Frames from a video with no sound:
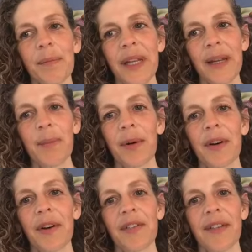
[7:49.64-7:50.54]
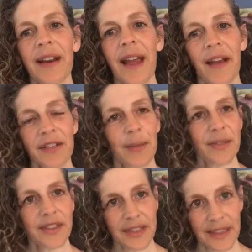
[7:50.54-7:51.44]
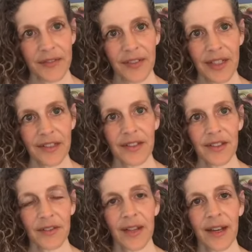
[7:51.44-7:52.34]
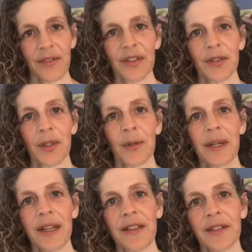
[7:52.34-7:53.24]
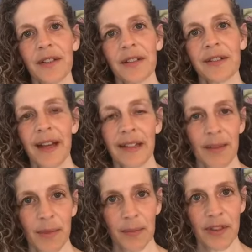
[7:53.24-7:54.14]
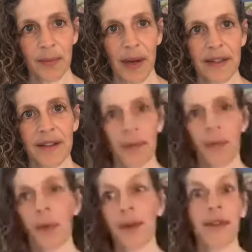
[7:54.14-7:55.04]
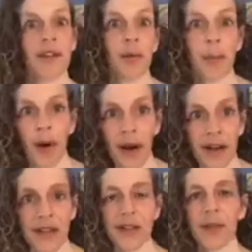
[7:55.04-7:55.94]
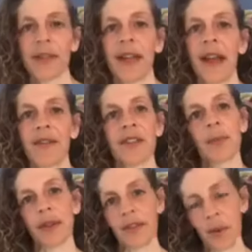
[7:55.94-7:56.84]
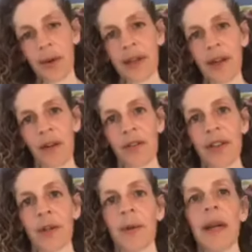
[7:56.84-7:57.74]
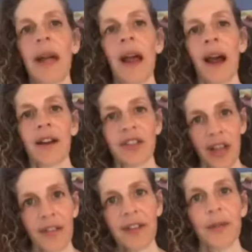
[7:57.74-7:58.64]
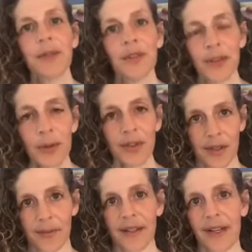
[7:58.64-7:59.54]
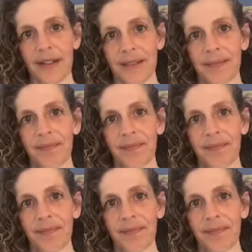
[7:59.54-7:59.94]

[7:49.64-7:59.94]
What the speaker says: people that have some significance in your life, so you either like them and respect them, or they're your boss, or they have some authority over you, are telling you to do something.